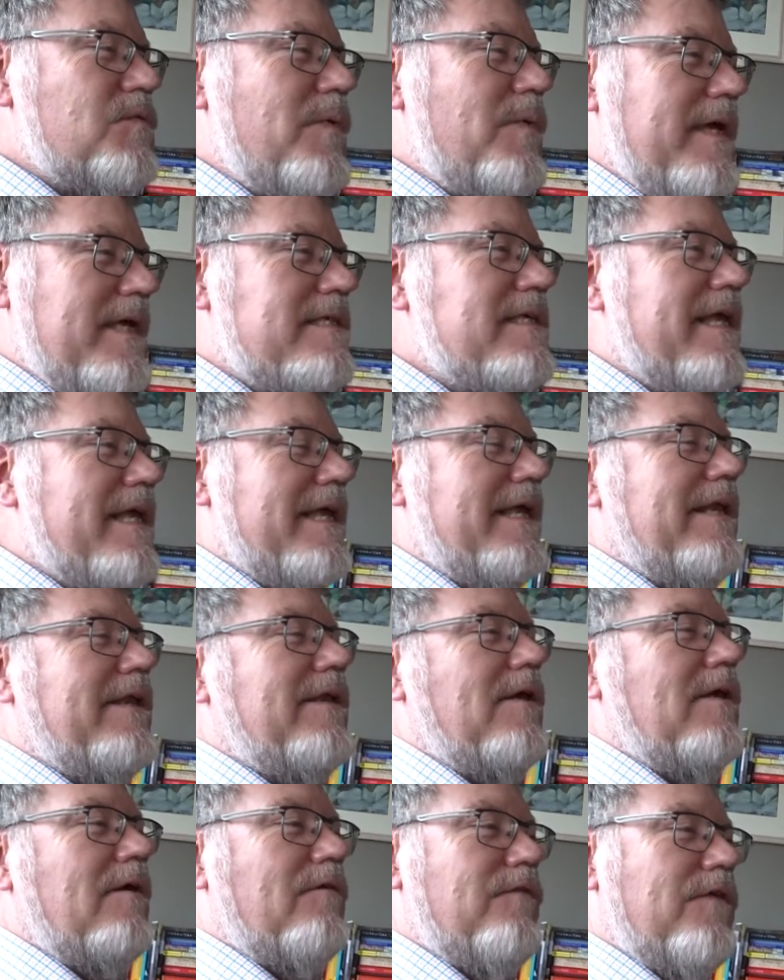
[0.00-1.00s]
weeks
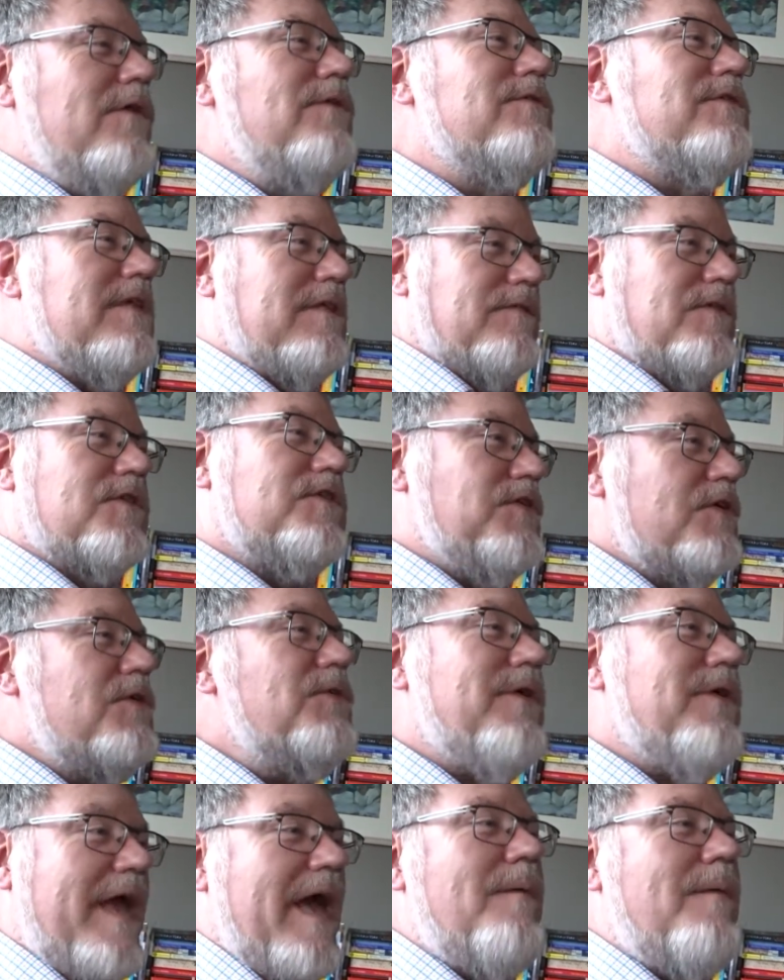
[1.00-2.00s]
in of using the
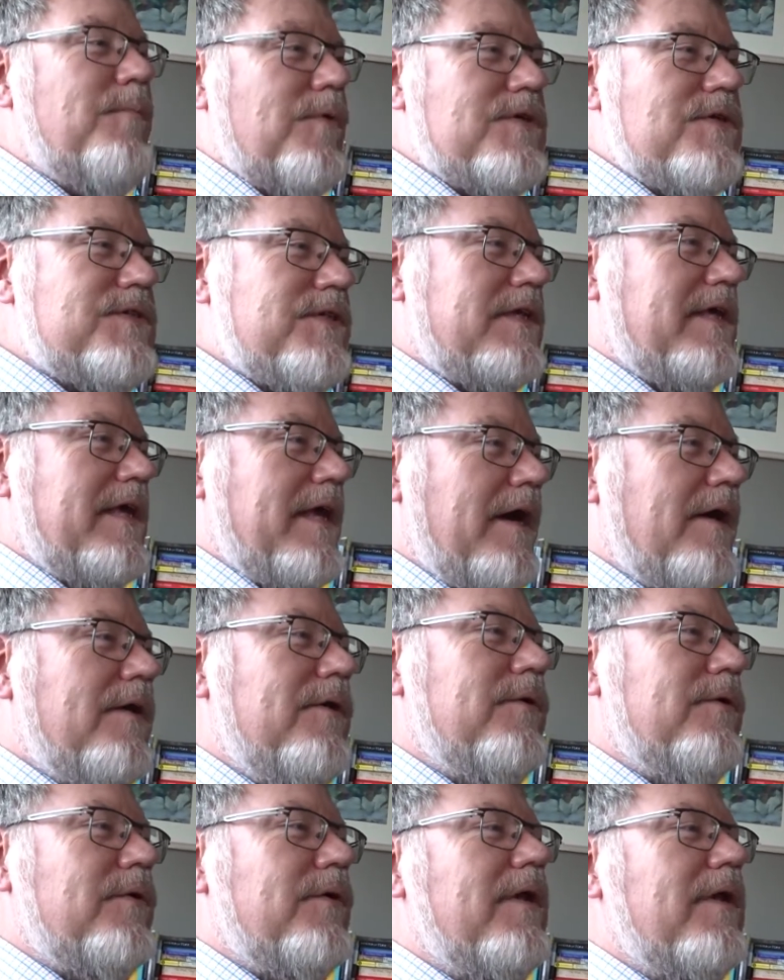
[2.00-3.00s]
2 cameras that I
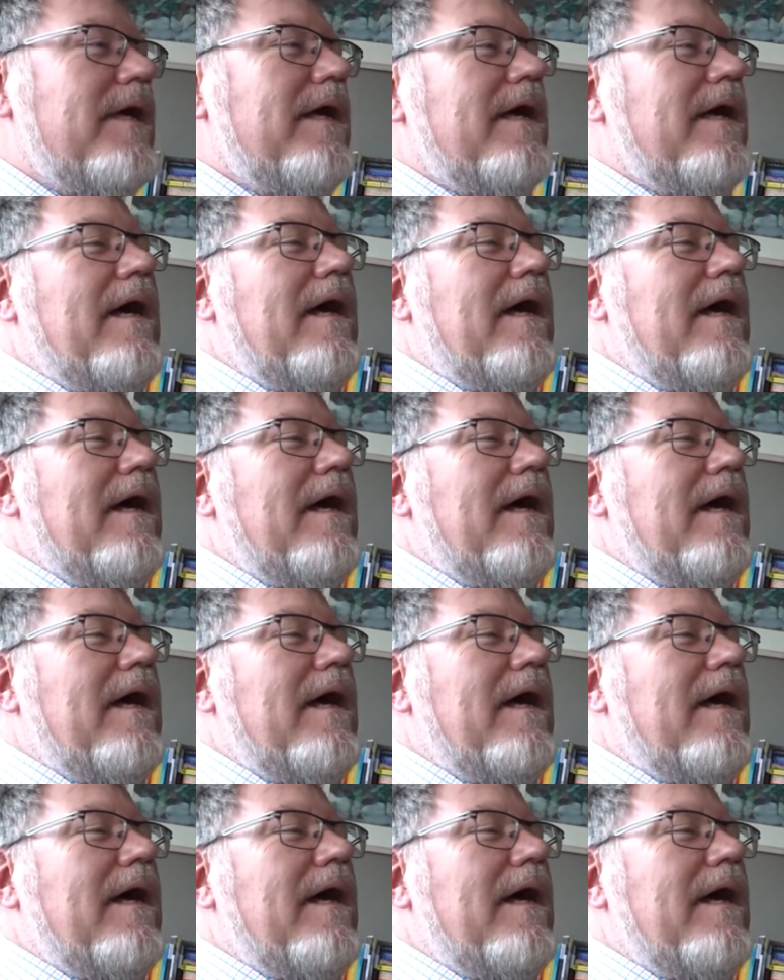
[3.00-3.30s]
own,